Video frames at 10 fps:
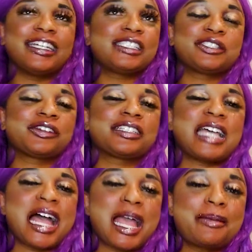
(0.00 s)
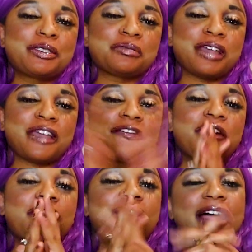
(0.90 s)
Story times where I
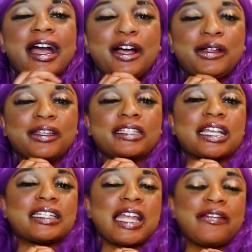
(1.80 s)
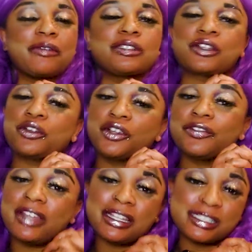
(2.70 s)
felt clowned because I definitely was
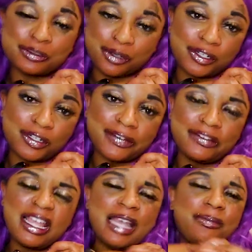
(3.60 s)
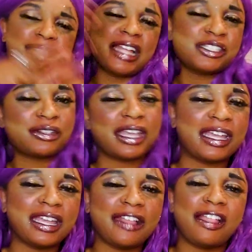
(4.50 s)
curved and swerved, but that's okay.